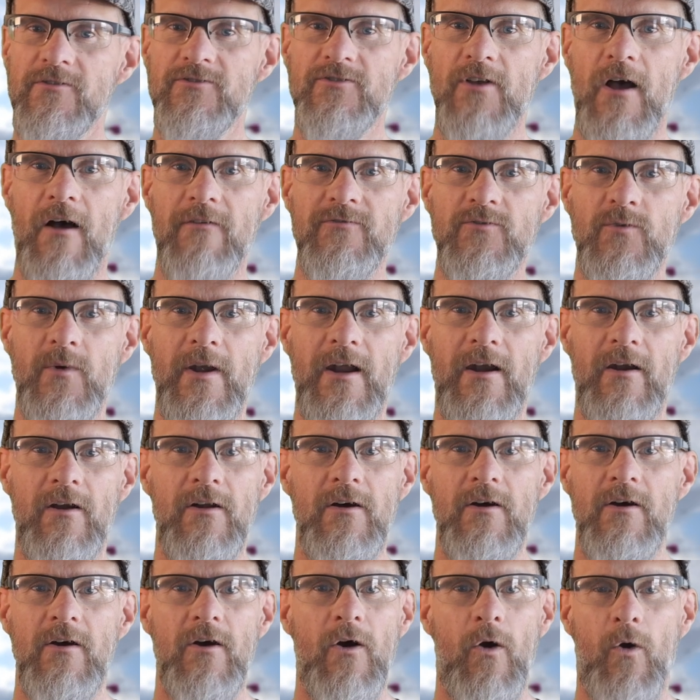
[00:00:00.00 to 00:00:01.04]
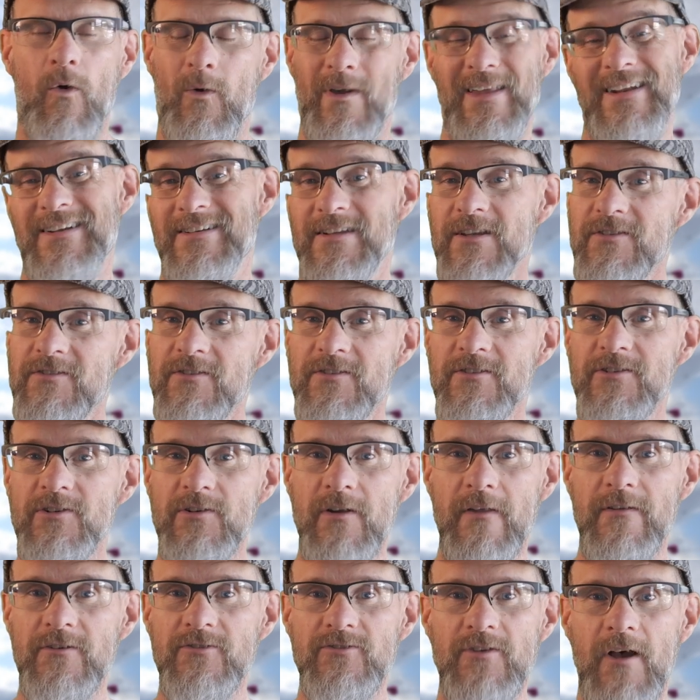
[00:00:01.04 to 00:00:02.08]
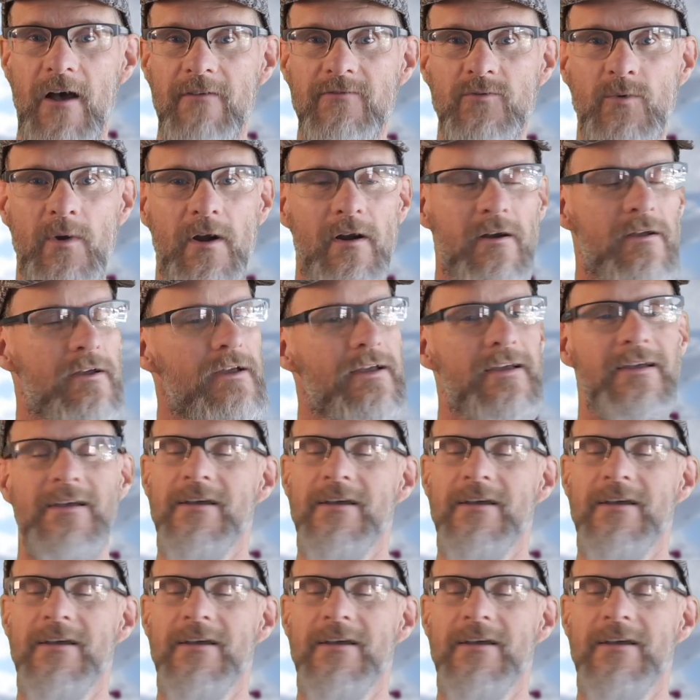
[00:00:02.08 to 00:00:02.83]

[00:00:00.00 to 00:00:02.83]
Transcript: software, or in addition to your other software,